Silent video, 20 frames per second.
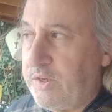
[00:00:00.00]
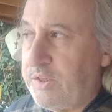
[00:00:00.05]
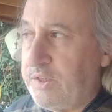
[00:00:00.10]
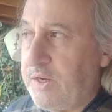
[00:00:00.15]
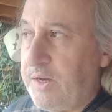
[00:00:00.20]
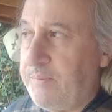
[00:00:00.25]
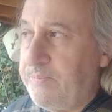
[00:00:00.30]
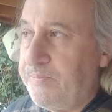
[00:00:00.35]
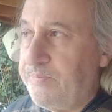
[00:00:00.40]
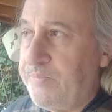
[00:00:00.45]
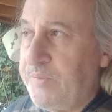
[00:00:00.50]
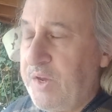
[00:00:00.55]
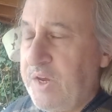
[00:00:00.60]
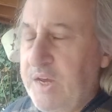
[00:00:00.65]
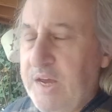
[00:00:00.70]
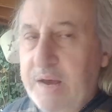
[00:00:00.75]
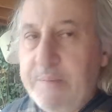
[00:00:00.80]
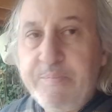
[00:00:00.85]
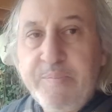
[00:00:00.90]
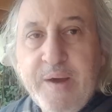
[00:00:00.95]
and
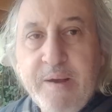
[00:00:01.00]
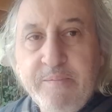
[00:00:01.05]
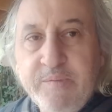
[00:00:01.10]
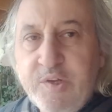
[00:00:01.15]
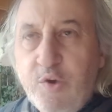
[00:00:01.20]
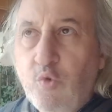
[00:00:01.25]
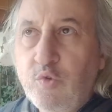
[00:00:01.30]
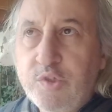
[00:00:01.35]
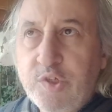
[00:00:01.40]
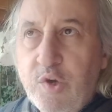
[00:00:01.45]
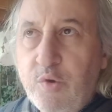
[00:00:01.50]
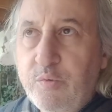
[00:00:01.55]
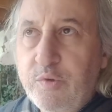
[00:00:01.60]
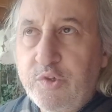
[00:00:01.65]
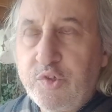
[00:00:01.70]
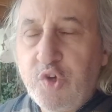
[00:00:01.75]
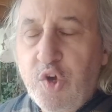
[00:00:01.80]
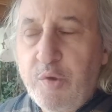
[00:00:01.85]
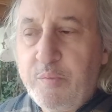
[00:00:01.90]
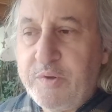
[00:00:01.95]
perhaps also with
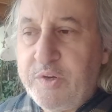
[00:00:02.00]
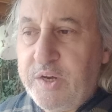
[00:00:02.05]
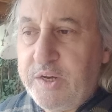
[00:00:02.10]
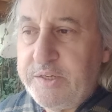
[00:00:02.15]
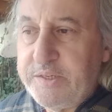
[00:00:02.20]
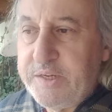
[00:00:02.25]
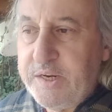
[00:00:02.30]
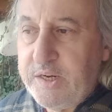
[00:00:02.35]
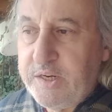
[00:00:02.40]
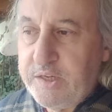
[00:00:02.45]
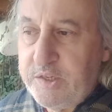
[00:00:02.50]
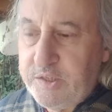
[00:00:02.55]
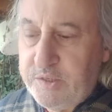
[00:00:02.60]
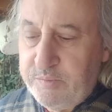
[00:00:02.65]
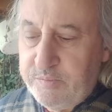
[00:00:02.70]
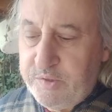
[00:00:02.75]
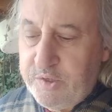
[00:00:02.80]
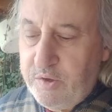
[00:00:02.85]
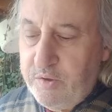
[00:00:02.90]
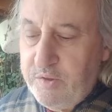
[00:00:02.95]
German
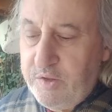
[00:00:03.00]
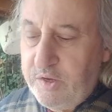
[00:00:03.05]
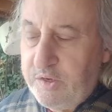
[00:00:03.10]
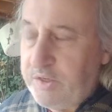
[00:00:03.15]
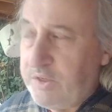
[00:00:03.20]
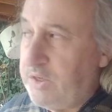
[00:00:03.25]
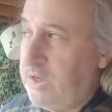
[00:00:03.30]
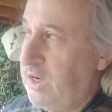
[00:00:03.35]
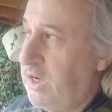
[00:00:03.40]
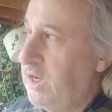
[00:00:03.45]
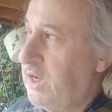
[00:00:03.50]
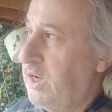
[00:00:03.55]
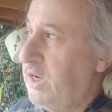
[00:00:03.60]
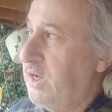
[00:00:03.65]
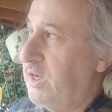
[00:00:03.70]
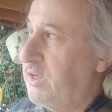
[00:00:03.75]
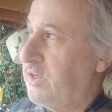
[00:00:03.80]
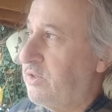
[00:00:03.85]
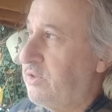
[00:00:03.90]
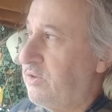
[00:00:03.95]
idealism, so that
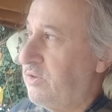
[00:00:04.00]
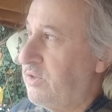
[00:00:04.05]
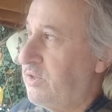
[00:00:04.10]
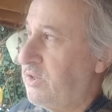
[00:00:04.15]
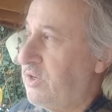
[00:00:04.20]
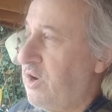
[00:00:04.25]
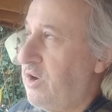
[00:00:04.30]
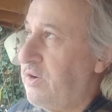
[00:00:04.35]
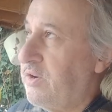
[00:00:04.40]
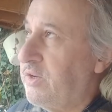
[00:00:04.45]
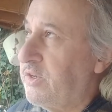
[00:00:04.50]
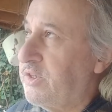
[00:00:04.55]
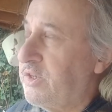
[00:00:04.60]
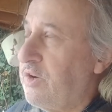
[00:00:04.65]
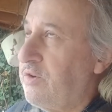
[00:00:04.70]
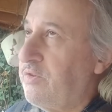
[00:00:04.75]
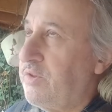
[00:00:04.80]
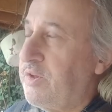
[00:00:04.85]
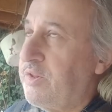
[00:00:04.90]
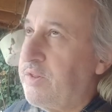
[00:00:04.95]

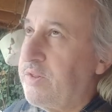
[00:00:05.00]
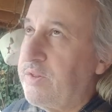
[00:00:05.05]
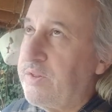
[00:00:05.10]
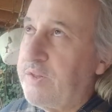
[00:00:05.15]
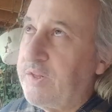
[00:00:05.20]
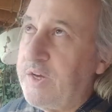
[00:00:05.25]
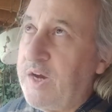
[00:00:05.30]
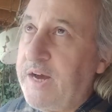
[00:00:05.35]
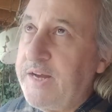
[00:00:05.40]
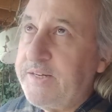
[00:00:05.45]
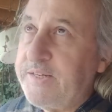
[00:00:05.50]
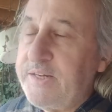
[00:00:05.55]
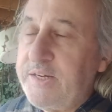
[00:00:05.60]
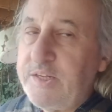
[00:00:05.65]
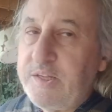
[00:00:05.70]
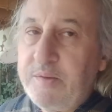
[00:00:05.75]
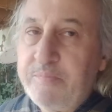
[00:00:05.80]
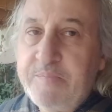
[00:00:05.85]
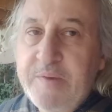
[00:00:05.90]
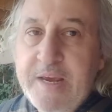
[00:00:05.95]
the idea
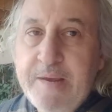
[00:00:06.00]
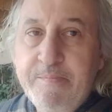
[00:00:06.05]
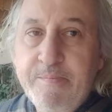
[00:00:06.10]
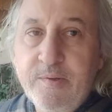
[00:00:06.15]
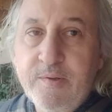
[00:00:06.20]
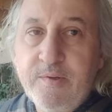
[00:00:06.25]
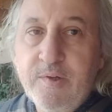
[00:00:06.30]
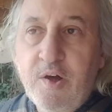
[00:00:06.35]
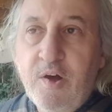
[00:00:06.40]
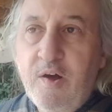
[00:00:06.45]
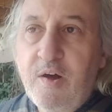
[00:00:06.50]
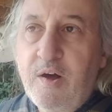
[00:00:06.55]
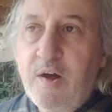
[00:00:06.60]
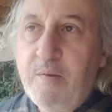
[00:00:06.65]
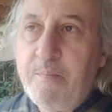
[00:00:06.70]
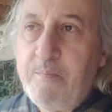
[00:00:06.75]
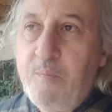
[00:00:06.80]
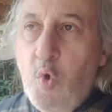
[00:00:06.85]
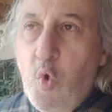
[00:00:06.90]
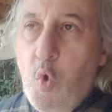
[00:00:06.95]
that people are
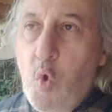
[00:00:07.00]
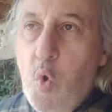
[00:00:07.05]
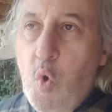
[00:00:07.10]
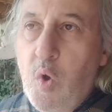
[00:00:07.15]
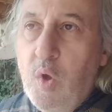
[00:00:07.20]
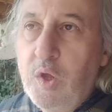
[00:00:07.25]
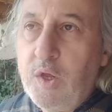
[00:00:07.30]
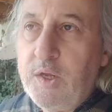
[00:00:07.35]
more